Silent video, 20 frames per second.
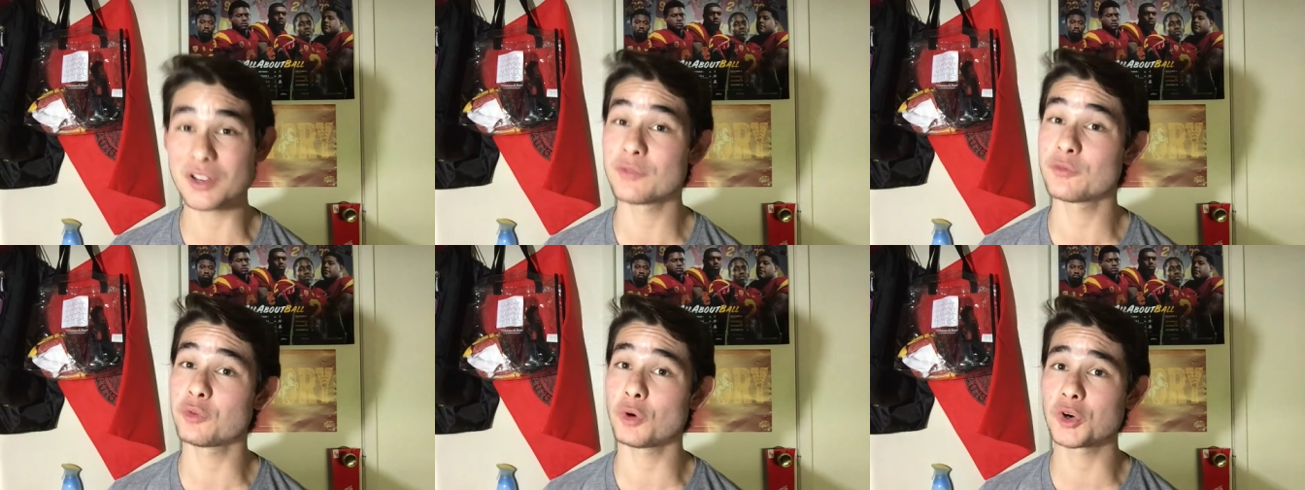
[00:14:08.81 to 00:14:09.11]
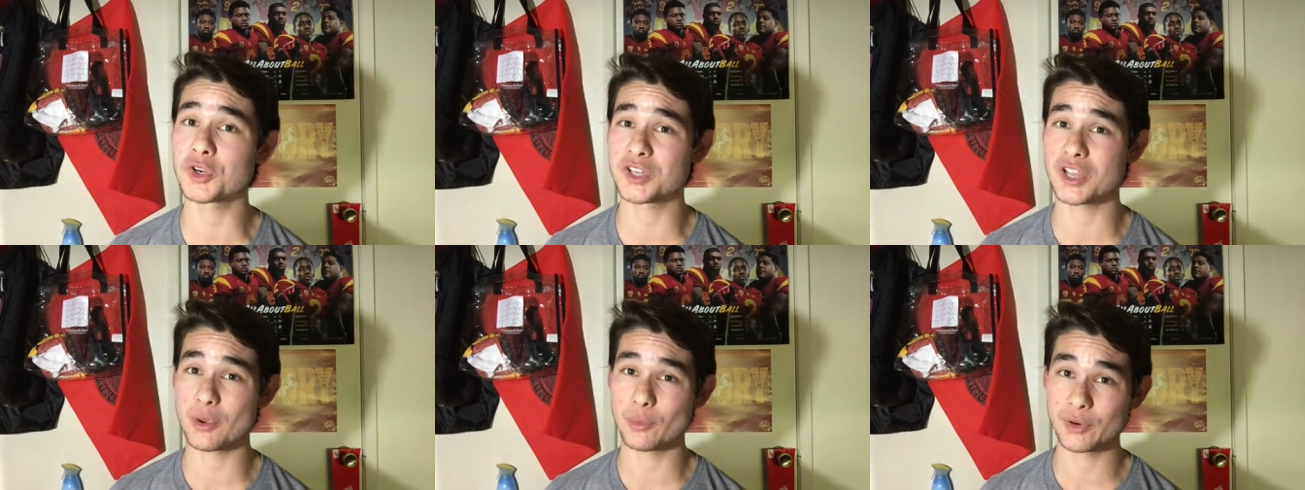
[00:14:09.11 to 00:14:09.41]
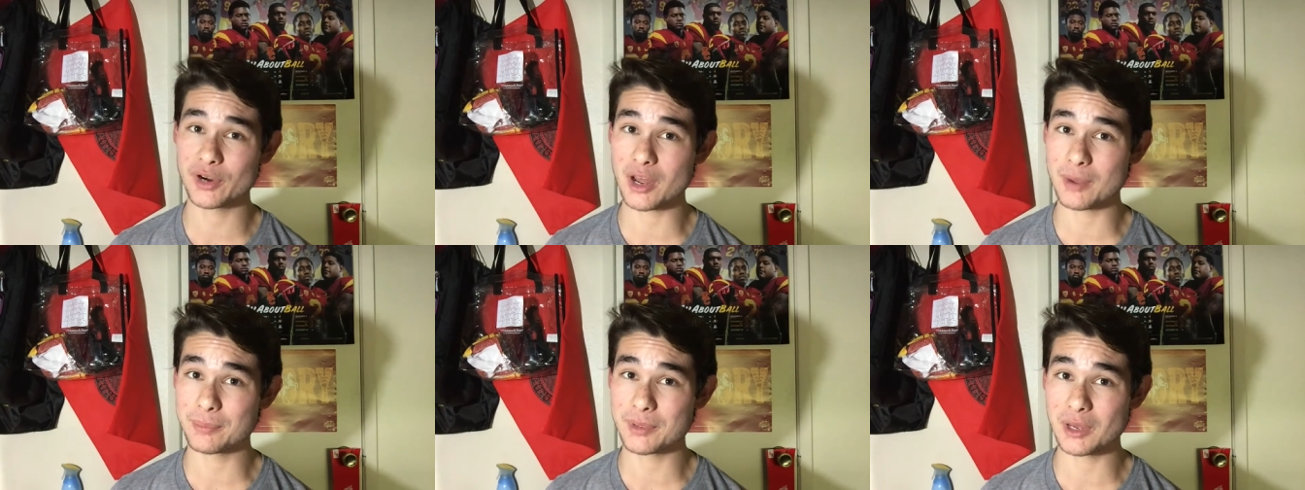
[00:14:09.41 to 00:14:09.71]
Unfortunately, I
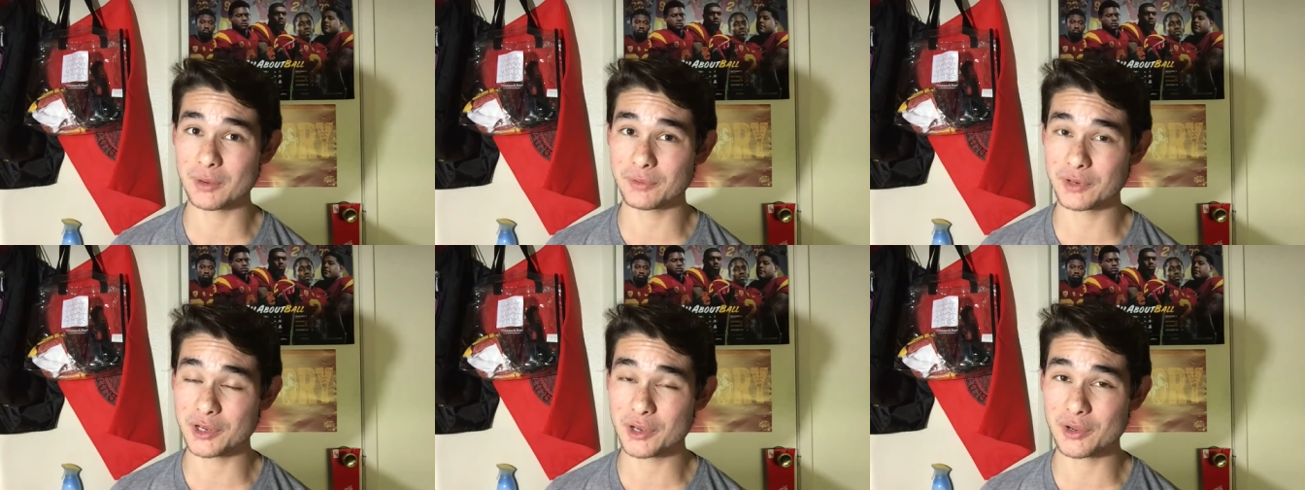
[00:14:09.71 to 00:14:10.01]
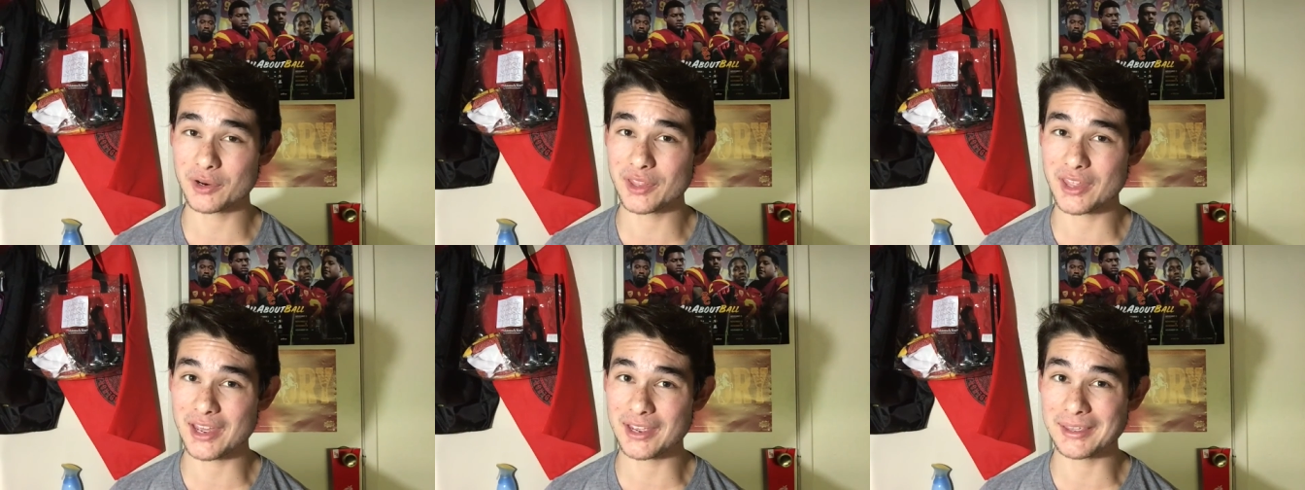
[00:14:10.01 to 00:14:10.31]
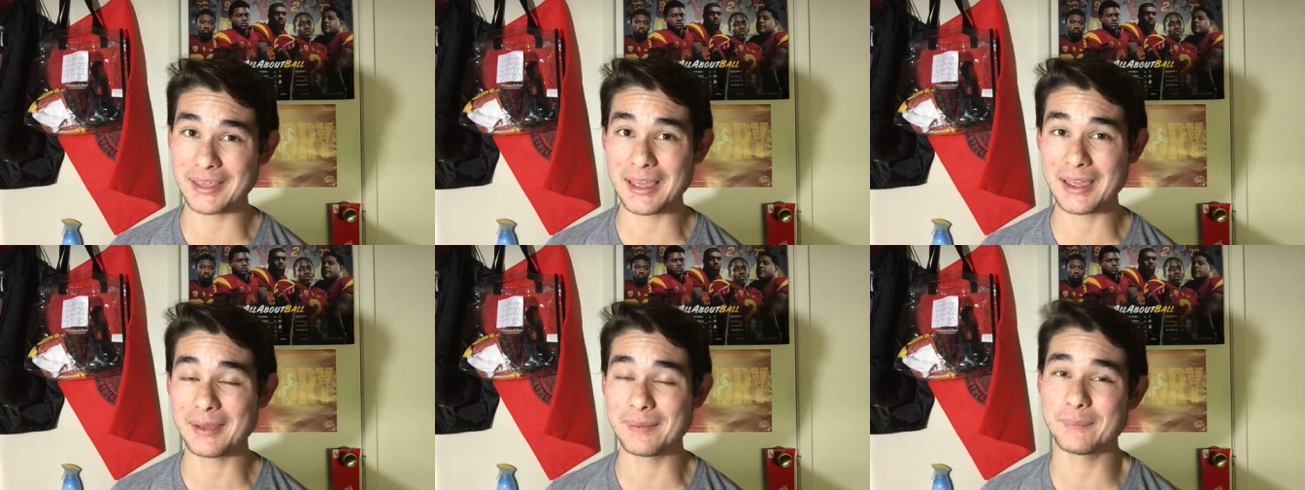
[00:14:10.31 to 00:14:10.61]
will not be able to go to that
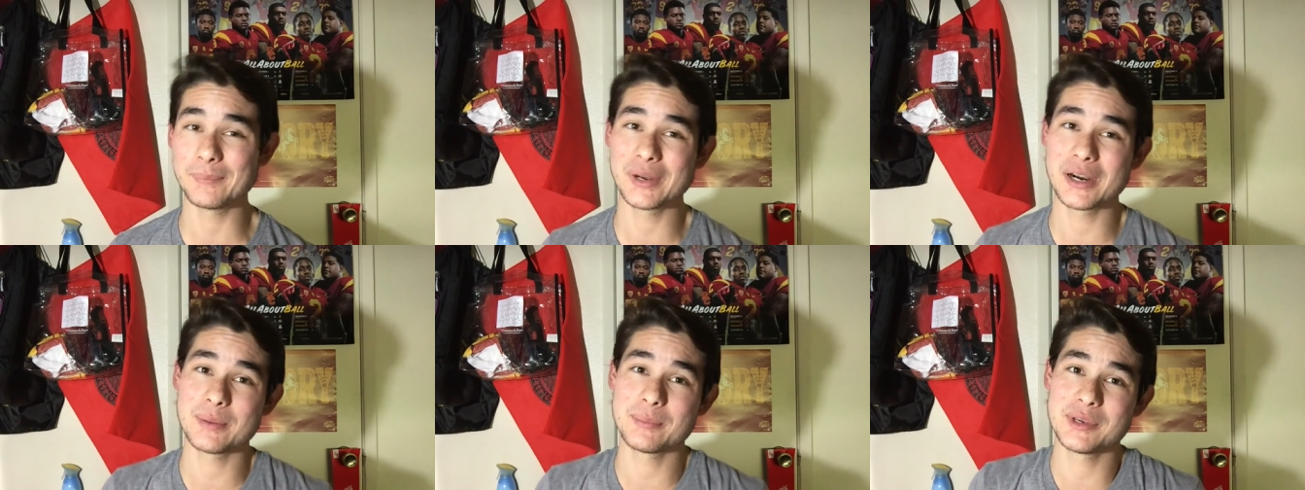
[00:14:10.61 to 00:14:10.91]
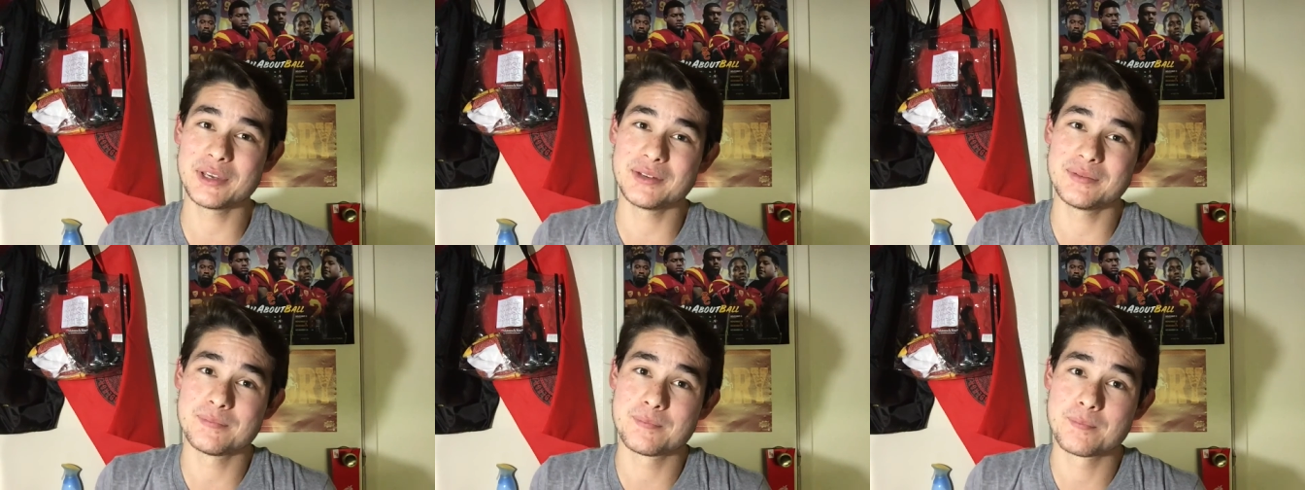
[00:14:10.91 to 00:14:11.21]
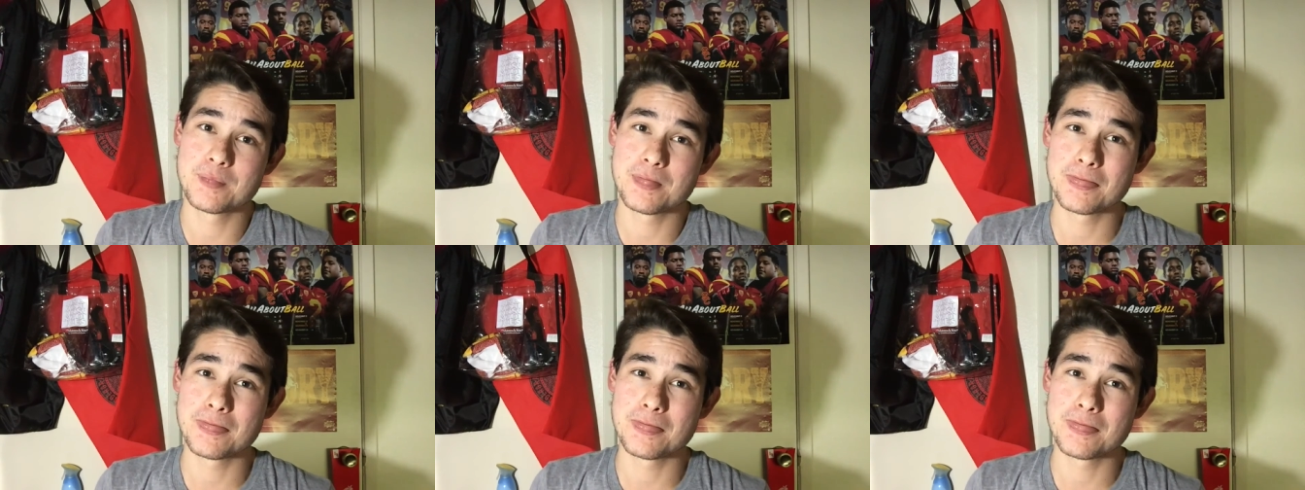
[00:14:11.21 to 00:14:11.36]
game, but I mean,